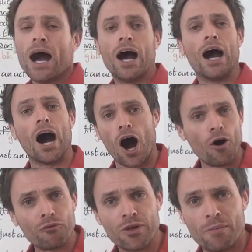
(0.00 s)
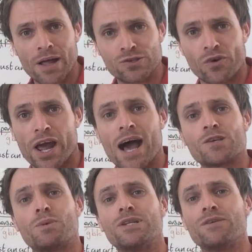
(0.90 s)
of the mens rea
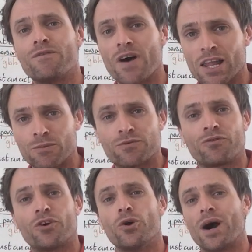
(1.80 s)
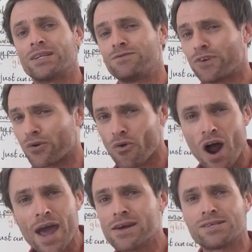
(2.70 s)
has been developed through a
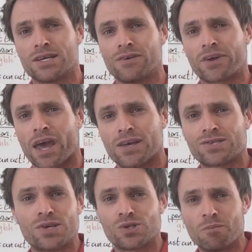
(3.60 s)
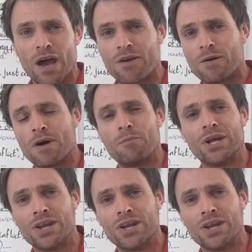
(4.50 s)
variety of cases. You may remember